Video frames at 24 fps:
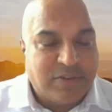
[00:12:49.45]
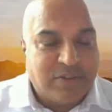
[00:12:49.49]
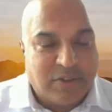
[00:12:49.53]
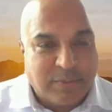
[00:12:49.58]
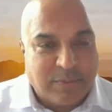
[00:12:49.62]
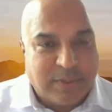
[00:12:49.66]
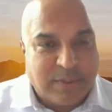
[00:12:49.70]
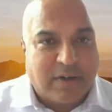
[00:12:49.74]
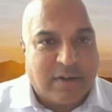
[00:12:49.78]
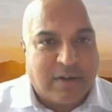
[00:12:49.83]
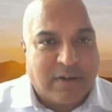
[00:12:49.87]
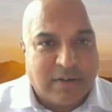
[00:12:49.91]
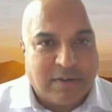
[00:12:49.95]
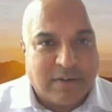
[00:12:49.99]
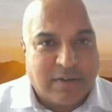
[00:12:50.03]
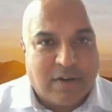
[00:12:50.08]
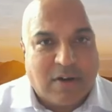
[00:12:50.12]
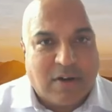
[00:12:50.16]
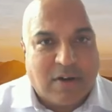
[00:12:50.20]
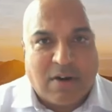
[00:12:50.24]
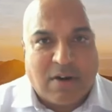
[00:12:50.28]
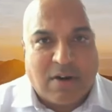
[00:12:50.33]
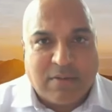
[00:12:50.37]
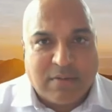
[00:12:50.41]
So we are
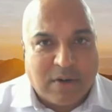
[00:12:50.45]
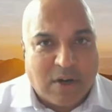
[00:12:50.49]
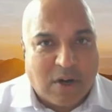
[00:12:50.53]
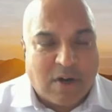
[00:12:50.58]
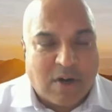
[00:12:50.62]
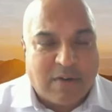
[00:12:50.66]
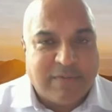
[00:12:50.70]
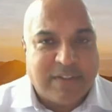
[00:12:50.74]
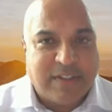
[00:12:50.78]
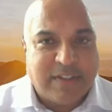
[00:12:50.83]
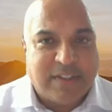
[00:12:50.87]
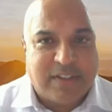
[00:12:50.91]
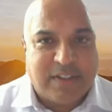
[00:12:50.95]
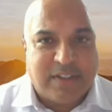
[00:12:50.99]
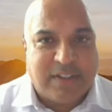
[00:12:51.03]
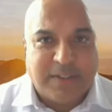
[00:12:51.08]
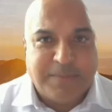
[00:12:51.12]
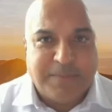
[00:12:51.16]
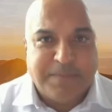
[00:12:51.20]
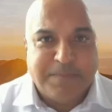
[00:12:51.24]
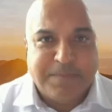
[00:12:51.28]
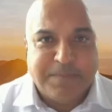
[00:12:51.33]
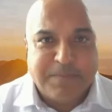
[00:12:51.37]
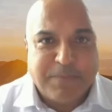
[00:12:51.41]
all
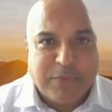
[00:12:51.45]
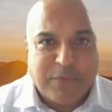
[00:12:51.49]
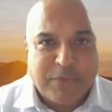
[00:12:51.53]
obviously